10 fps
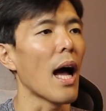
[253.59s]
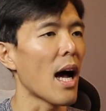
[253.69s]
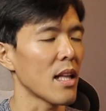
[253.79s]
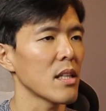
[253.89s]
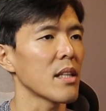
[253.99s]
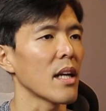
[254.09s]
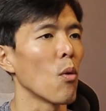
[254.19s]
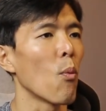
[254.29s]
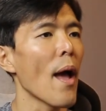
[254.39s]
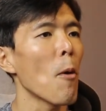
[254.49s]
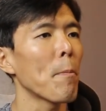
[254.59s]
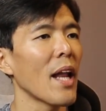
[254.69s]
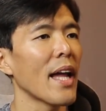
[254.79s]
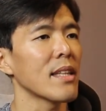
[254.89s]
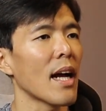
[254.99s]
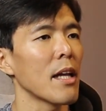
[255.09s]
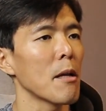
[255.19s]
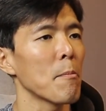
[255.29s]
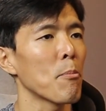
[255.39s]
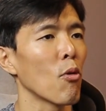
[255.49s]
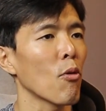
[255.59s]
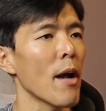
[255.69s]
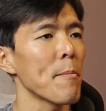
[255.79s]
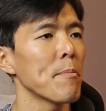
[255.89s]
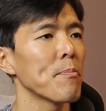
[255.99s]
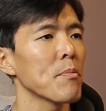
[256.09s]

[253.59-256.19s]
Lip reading: Other than a well-planned diet program,